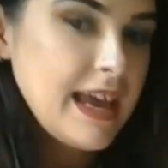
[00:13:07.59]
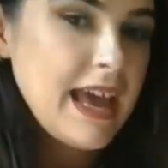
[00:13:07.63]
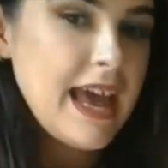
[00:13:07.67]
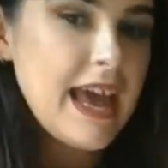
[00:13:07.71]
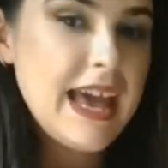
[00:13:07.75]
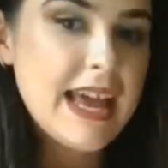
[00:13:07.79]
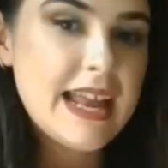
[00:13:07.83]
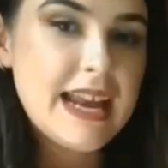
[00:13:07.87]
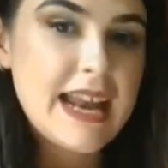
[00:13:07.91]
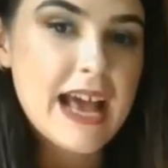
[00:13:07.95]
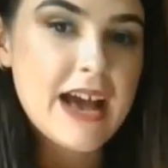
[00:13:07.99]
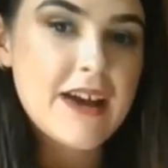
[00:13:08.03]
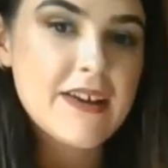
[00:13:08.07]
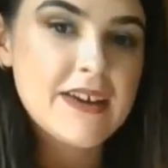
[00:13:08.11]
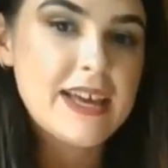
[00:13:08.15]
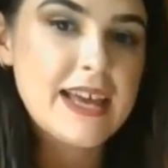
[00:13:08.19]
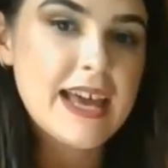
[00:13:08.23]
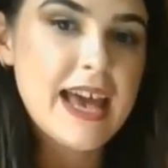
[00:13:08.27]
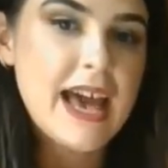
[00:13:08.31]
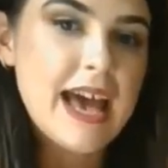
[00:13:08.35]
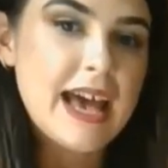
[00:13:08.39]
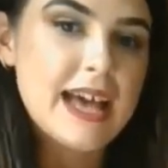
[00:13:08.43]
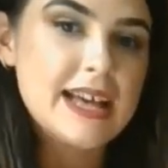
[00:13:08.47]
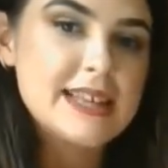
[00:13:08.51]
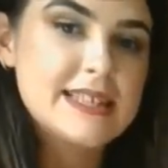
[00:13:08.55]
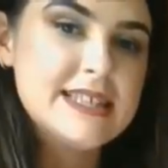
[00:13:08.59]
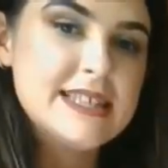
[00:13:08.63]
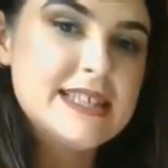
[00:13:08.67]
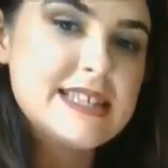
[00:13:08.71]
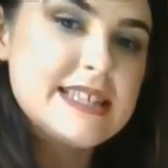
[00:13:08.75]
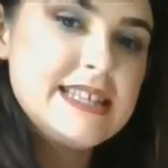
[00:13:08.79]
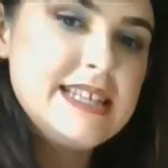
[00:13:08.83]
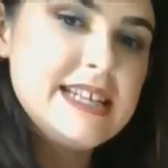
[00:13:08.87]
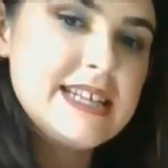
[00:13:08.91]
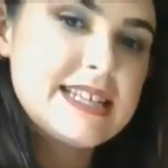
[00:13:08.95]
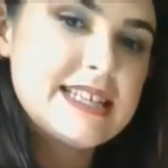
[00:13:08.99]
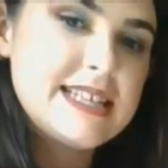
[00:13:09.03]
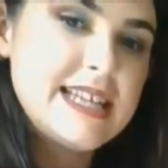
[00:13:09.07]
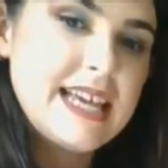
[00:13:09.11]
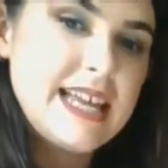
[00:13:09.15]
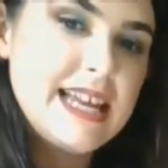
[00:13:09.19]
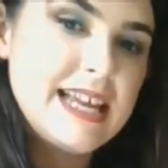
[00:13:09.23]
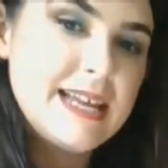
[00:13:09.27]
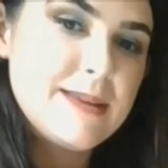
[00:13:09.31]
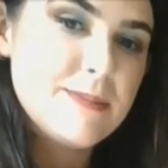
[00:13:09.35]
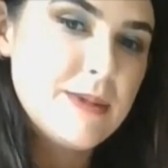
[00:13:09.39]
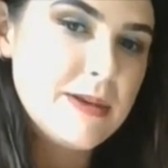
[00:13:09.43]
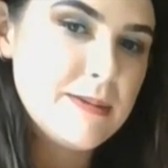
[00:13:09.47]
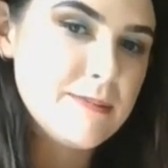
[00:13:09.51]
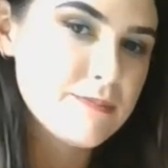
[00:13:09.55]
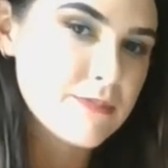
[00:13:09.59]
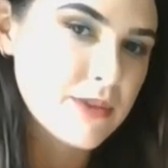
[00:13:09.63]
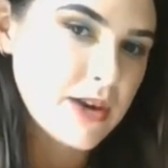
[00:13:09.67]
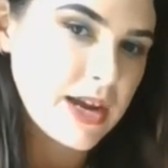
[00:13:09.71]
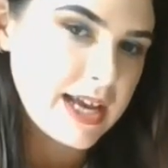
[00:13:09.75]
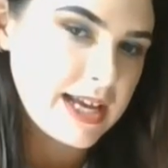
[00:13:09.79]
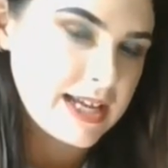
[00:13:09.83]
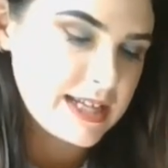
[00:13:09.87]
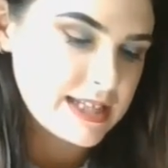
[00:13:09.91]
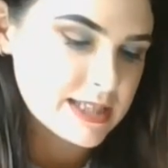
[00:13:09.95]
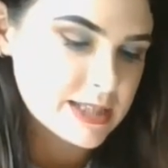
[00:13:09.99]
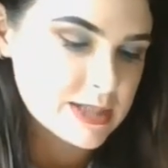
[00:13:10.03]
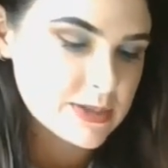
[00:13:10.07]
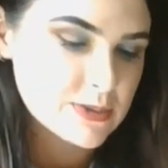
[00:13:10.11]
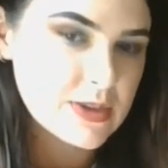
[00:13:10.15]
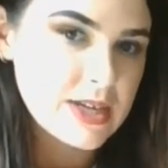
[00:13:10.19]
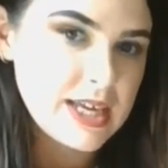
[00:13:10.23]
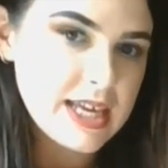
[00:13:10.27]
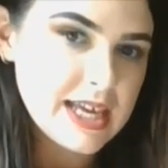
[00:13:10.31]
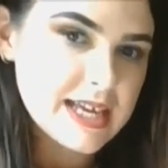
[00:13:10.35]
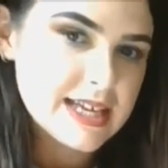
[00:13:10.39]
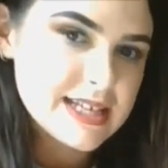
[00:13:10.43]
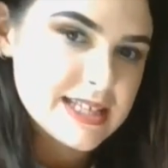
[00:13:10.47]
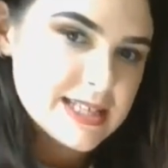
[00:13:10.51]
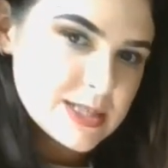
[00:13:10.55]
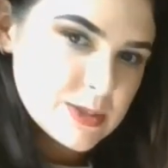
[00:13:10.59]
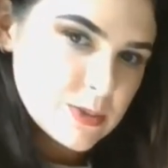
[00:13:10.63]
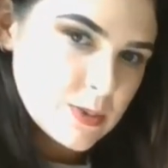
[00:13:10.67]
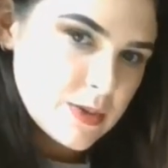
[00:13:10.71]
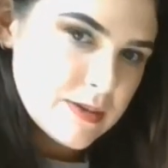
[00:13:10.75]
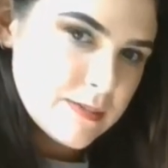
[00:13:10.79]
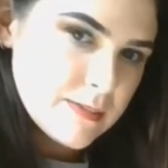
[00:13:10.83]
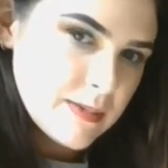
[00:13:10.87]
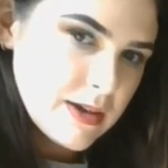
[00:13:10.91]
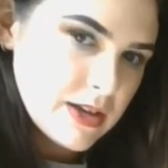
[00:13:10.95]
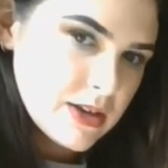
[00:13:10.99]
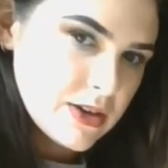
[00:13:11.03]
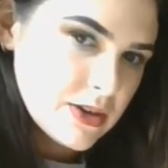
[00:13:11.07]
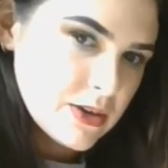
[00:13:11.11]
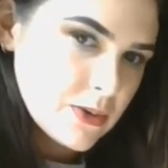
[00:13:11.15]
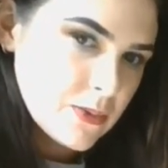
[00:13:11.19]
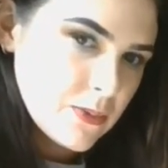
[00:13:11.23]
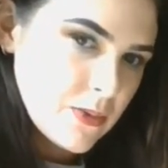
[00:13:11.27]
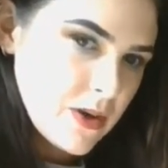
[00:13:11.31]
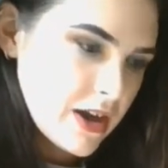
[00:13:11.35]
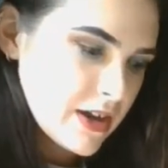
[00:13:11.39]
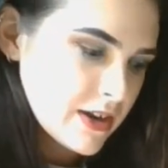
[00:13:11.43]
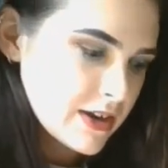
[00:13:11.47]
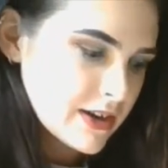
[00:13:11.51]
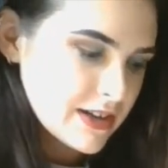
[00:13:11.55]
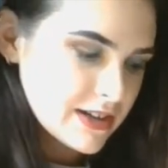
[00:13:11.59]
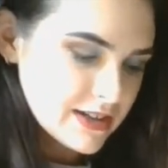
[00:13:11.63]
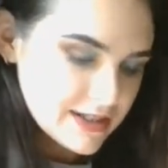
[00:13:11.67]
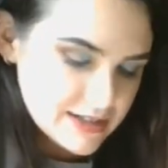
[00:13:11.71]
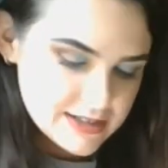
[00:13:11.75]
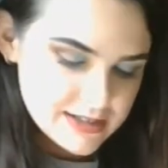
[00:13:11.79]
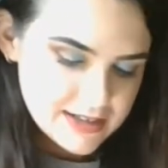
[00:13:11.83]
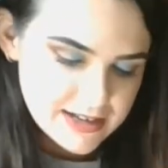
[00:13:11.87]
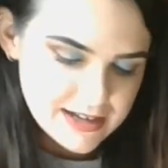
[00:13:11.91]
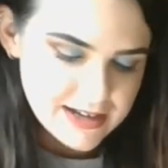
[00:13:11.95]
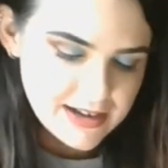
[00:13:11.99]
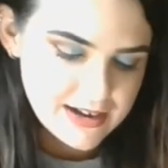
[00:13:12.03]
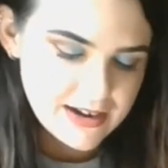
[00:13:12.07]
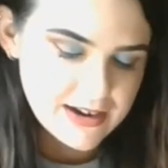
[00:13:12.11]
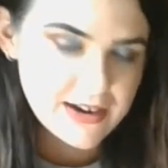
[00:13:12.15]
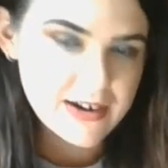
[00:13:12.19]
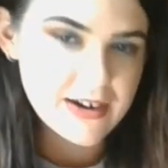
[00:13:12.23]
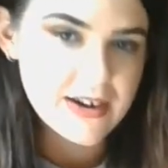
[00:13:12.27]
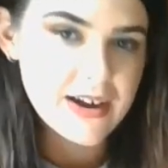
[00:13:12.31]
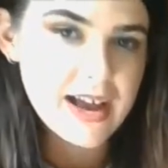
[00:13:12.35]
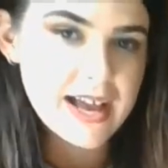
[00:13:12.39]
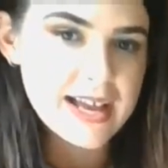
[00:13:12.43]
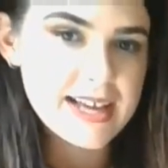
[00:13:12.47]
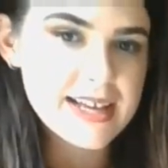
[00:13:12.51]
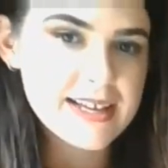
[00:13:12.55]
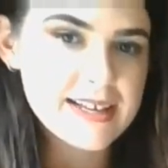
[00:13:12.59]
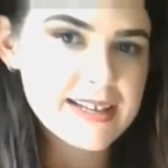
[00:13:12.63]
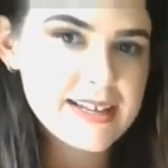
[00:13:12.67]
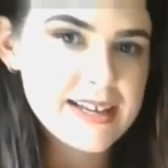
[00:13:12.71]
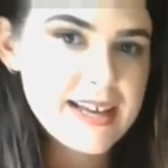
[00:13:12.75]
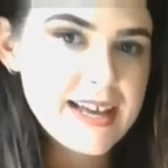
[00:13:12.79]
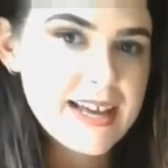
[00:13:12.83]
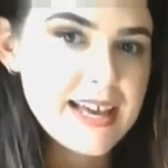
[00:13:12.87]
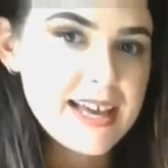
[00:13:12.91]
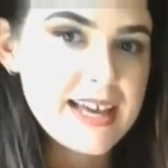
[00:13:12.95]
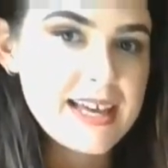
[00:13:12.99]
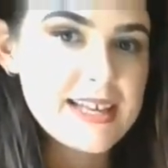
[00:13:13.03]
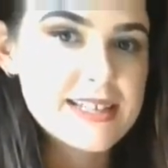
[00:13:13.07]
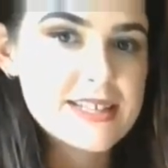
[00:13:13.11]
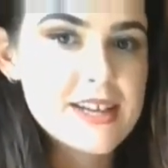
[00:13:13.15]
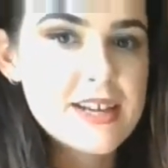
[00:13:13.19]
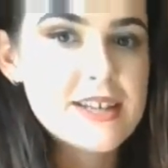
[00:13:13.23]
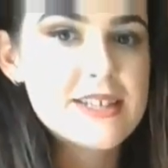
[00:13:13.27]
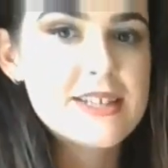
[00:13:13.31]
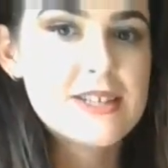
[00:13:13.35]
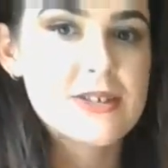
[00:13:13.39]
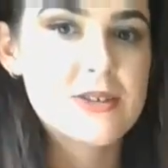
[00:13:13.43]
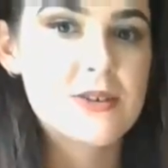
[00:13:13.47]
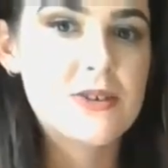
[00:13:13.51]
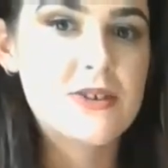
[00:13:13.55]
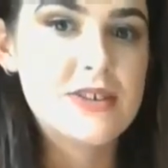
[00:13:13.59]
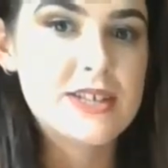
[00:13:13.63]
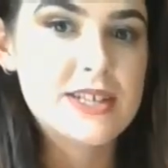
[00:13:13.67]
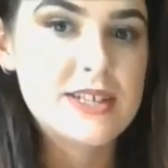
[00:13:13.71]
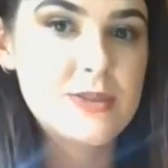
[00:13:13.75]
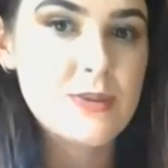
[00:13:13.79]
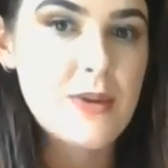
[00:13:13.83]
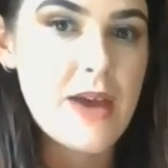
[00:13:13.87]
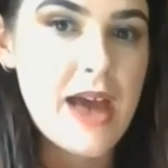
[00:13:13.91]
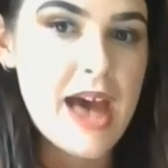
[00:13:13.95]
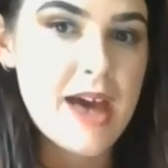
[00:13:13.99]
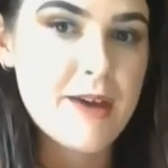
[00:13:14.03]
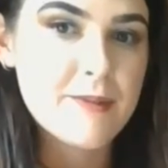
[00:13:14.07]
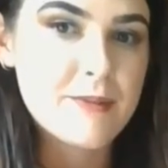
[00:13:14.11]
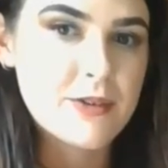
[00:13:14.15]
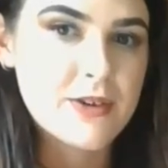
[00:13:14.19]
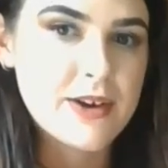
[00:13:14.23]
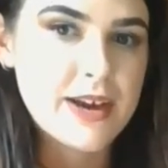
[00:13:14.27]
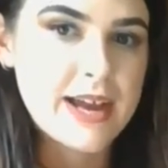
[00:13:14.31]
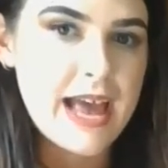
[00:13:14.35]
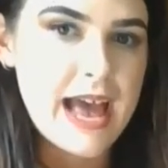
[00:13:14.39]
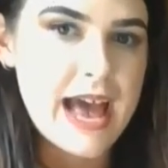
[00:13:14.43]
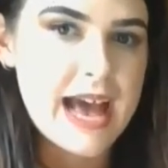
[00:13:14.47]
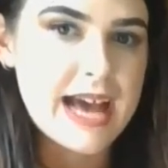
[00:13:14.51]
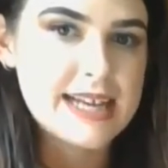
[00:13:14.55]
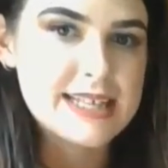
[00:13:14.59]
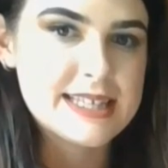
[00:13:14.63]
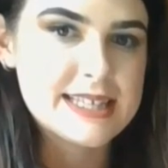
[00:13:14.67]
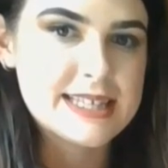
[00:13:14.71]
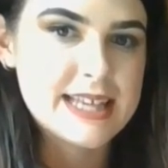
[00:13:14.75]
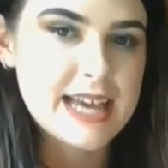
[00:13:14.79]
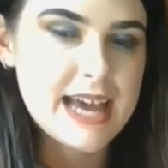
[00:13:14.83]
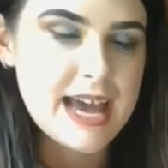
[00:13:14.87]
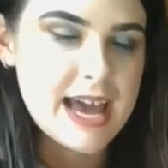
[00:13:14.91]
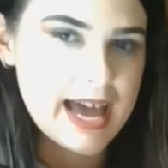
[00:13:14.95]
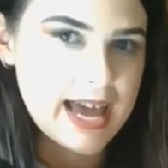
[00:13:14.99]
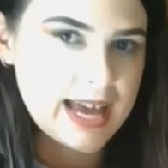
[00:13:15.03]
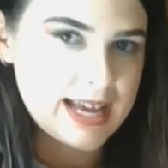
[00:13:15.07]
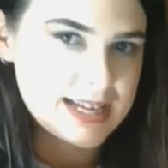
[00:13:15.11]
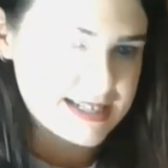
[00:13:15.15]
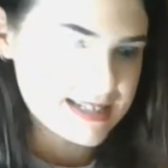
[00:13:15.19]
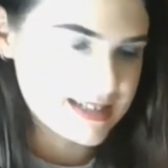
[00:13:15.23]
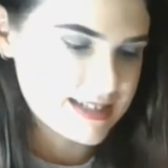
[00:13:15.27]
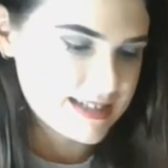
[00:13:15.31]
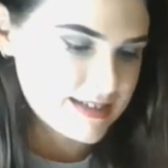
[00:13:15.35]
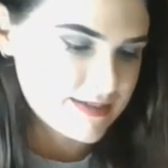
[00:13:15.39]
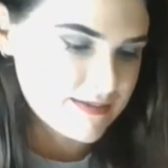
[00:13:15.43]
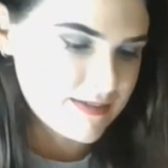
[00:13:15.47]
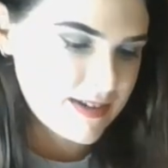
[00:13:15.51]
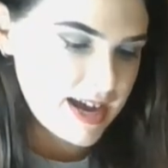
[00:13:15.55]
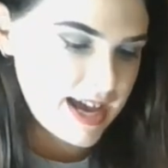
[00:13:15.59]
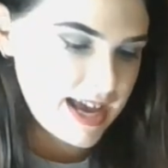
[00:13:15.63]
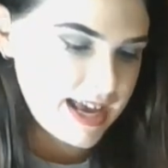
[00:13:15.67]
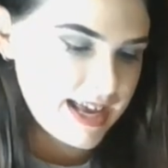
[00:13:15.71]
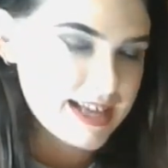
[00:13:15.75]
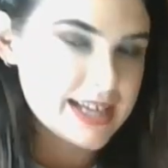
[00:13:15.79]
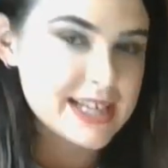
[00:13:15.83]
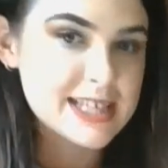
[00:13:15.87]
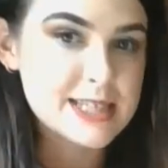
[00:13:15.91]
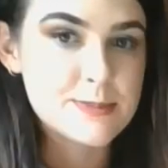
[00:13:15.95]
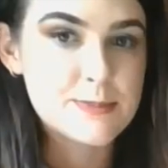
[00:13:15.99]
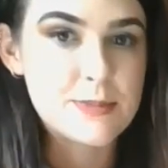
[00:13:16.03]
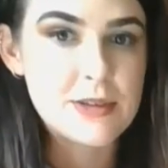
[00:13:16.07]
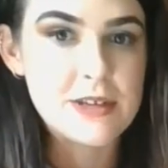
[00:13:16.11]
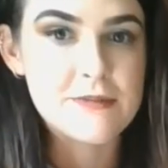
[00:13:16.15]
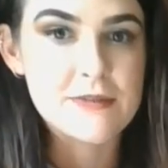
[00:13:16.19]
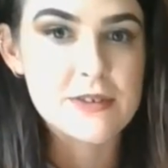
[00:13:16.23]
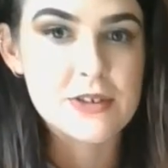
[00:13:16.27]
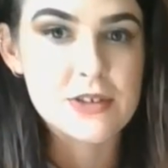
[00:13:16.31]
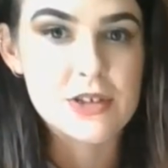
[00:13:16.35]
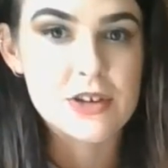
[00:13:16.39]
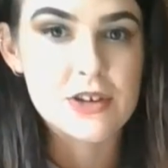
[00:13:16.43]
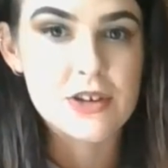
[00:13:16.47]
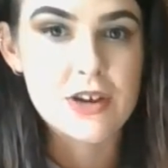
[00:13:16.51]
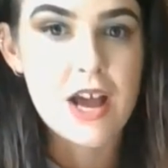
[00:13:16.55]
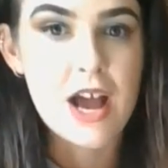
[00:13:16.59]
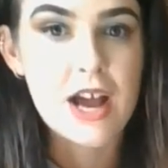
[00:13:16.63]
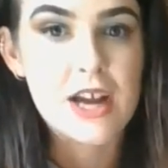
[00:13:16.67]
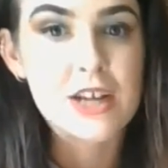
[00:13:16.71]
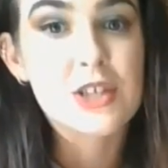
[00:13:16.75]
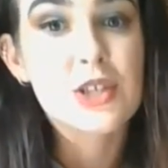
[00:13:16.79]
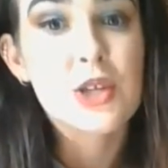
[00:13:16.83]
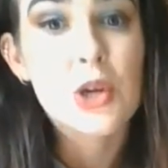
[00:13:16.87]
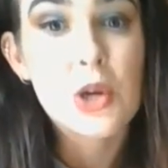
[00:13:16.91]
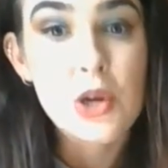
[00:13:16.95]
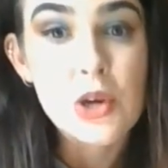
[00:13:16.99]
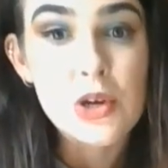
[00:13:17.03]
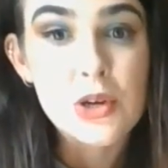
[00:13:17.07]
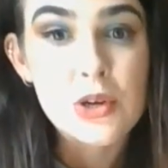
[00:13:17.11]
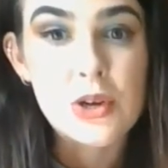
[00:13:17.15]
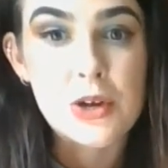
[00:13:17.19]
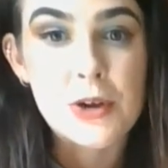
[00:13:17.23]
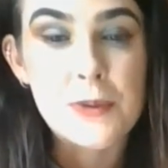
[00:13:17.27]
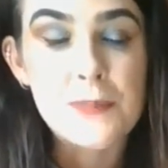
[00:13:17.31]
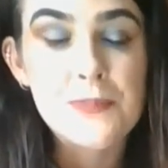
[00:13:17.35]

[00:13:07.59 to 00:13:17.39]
And now he has his nictating membrane, so he can swim underwater. All right. He's also going to have great eyesight, right? Because beavers are nocturnal.